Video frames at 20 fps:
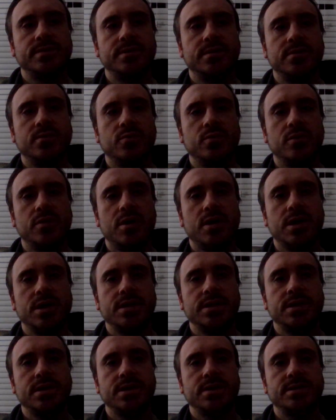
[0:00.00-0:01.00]
we're
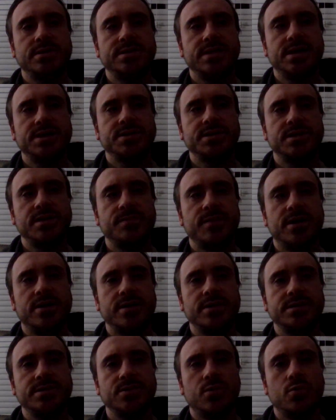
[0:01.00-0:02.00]
on the section about
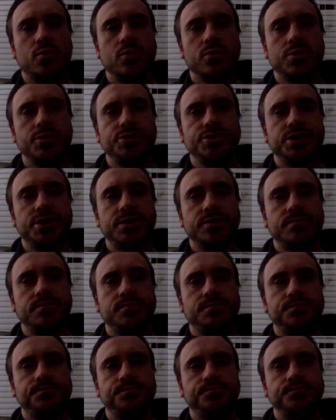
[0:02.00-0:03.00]
his origin.
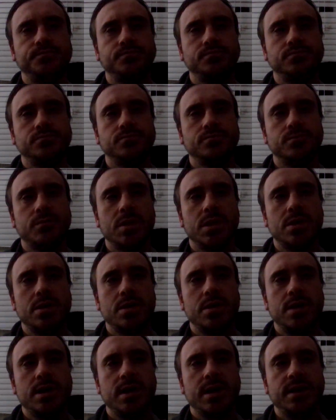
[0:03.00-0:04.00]

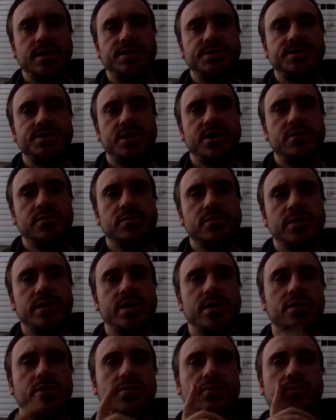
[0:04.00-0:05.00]
It is generally
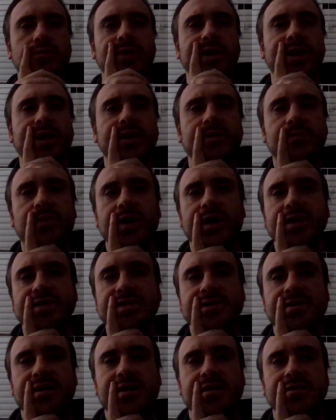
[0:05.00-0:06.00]
agreed by
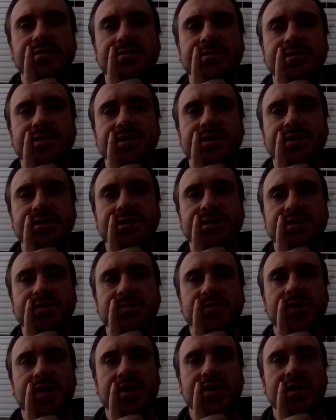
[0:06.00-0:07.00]
scholars that
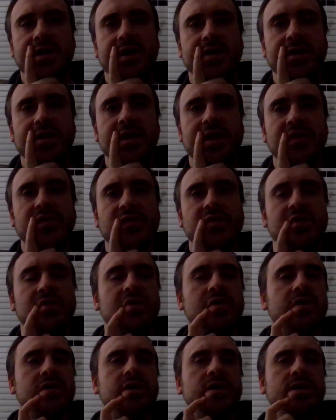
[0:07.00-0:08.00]
Tishpak had
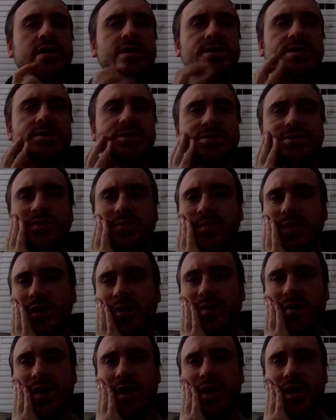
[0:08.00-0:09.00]
neither
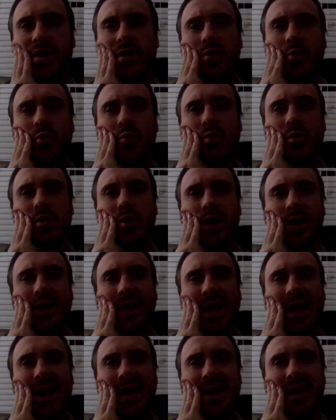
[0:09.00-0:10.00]
Sumerian or
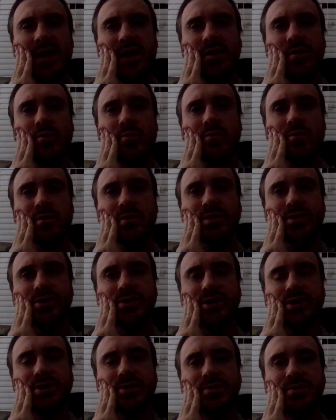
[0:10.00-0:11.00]
Akkadian
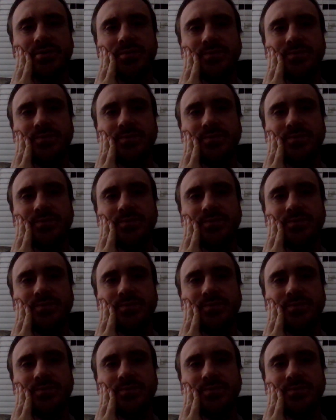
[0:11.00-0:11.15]
origin.